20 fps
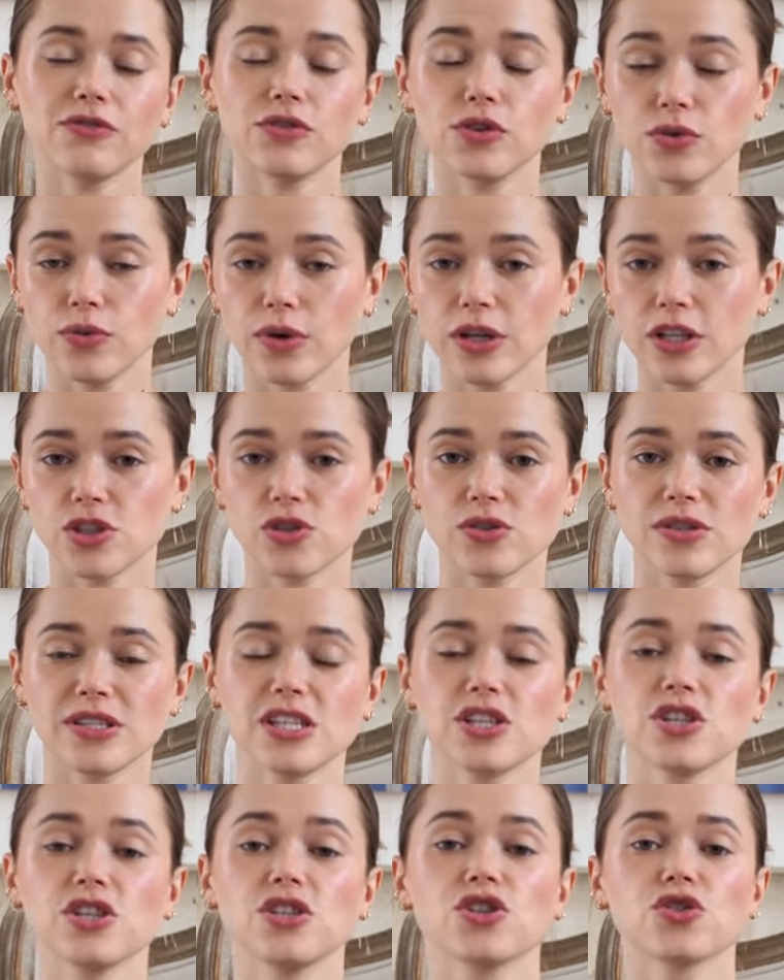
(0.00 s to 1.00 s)
If you do want to
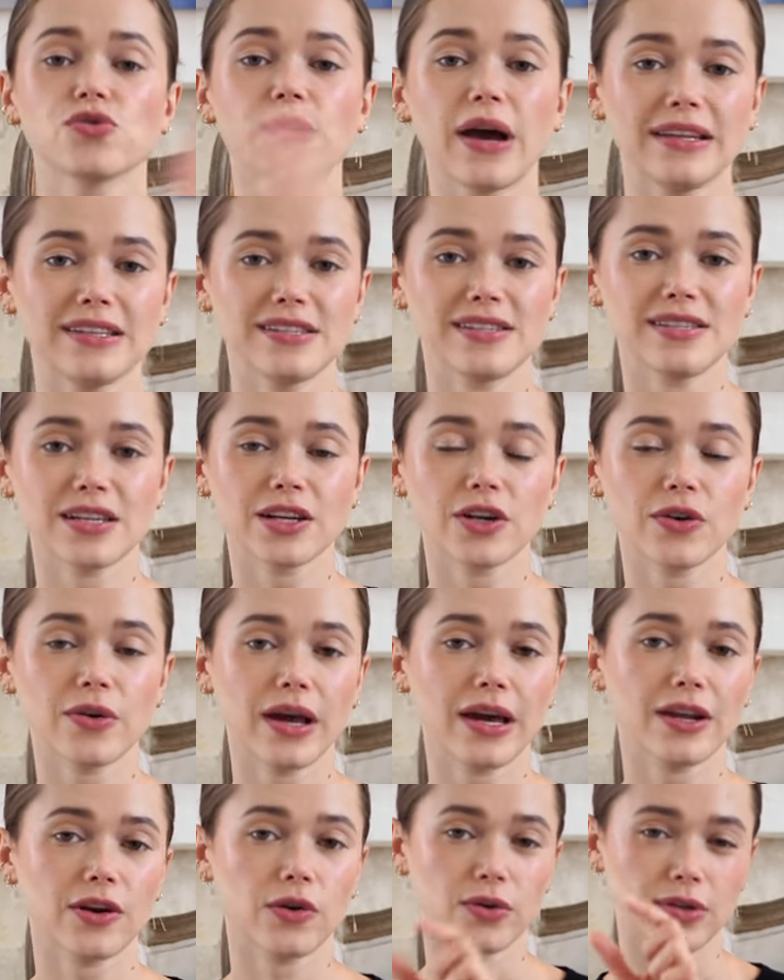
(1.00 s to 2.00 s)
transition, try the
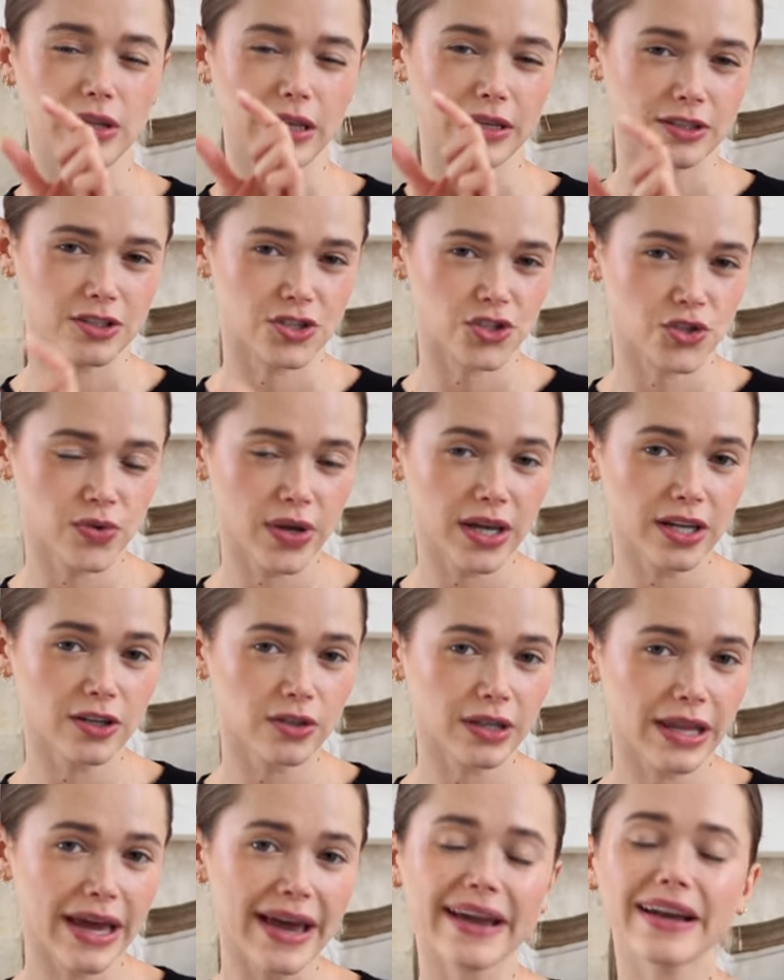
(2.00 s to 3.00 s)
cigarette or like the
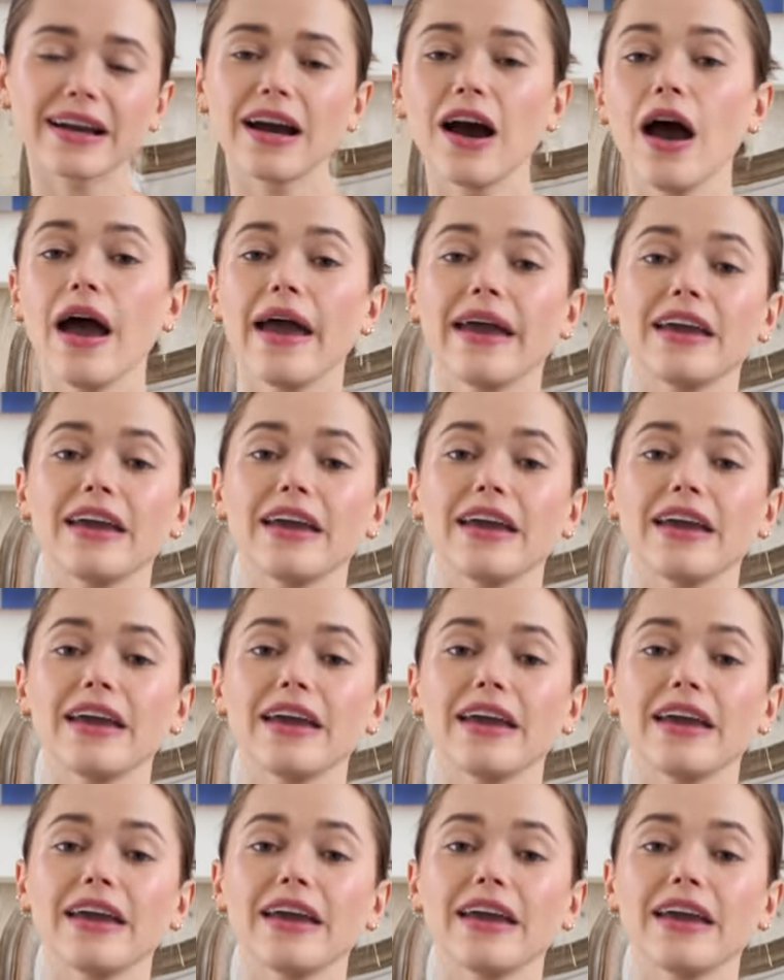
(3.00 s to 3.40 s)
straighter leg.